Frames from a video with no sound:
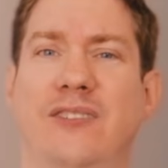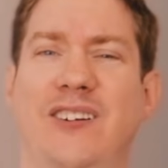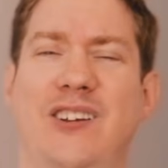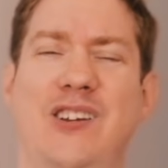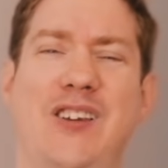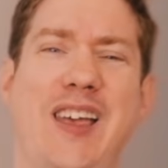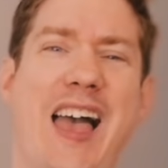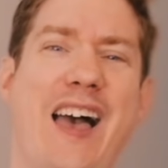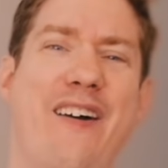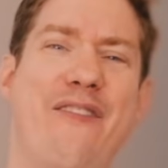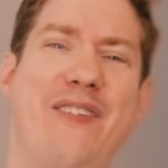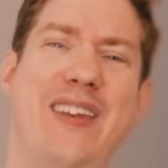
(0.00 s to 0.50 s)

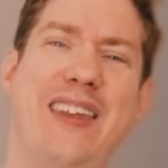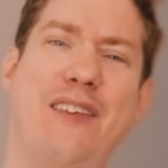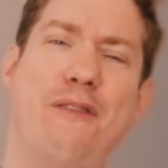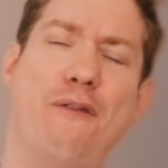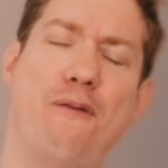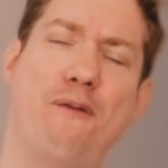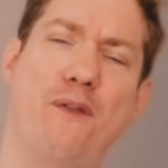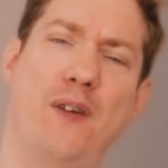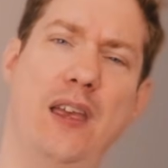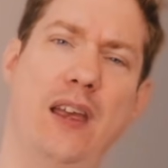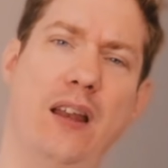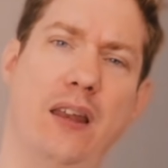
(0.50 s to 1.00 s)
do you have any
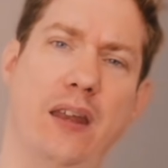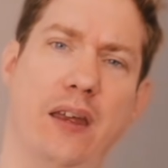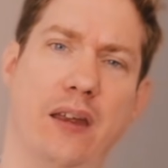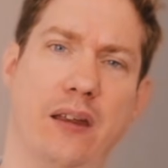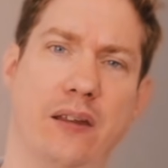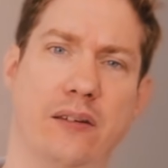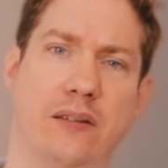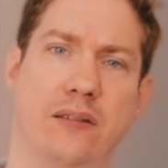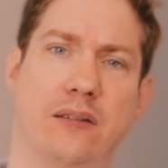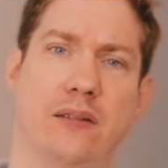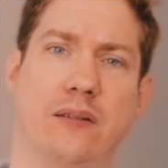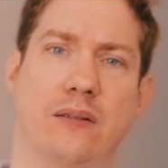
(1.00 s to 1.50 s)

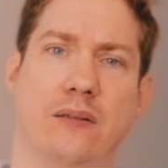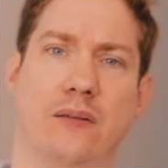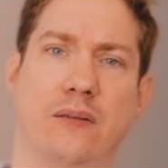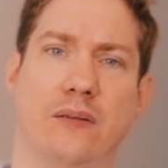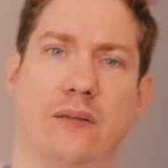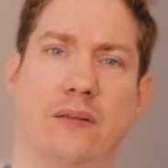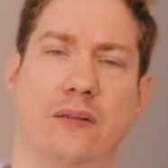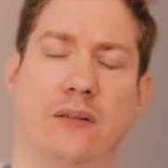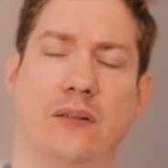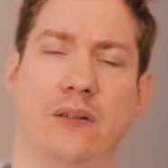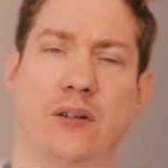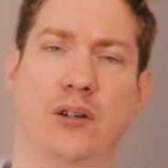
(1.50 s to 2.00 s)
feelings
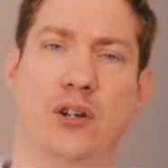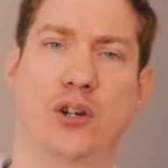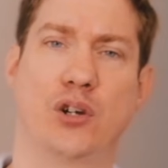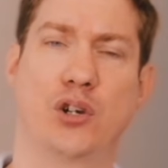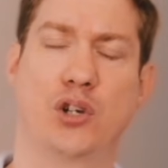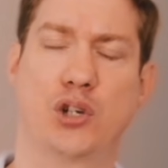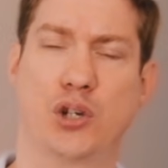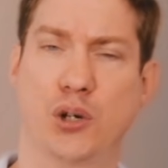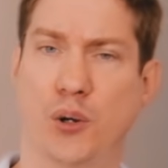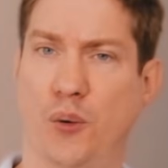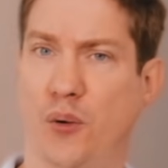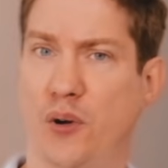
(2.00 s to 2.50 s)

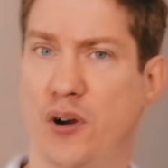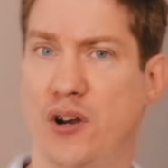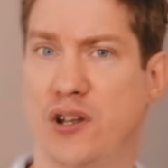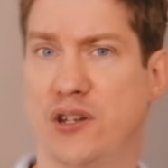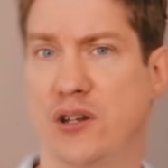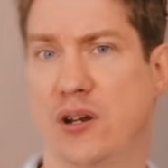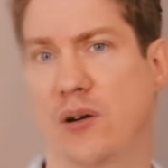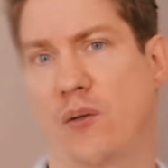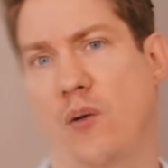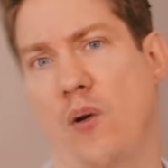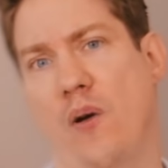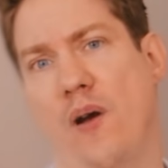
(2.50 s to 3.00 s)
towards
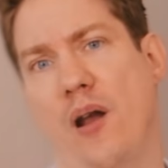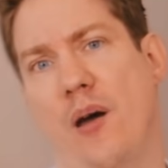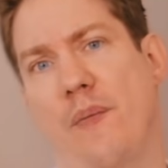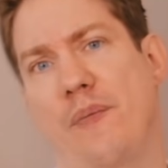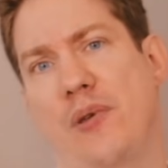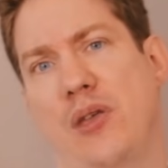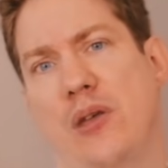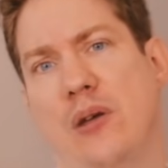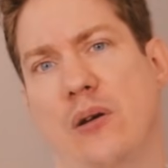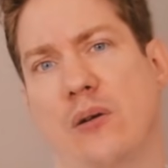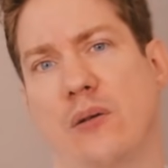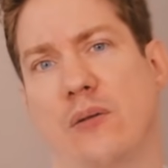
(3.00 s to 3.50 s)
the
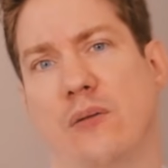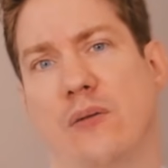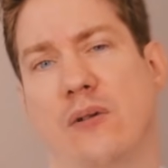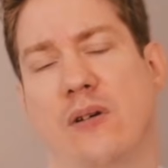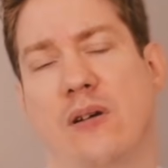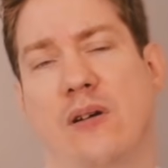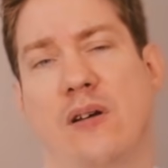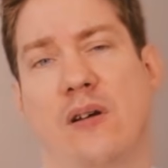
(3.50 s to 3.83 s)
grown-up you?